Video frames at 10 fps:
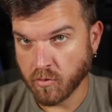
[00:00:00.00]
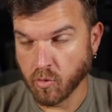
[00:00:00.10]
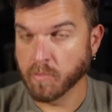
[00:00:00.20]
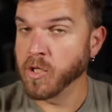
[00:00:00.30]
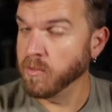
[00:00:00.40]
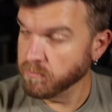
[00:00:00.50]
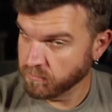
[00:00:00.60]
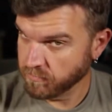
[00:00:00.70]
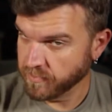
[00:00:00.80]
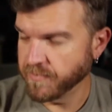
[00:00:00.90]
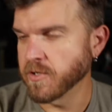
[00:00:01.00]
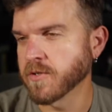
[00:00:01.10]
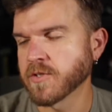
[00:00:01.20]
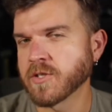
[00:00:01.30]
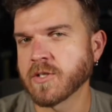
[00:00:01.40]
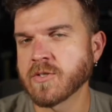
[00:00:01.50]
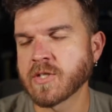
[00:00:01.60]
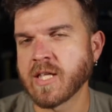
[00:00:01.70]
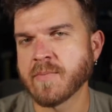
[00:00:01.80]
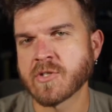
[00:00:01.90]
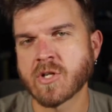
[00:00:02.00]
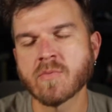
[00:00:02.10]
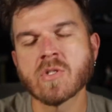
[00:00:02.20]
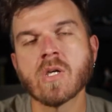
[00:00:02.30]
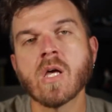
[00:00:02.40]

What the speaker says: or bulb, if you're still using layman's terms,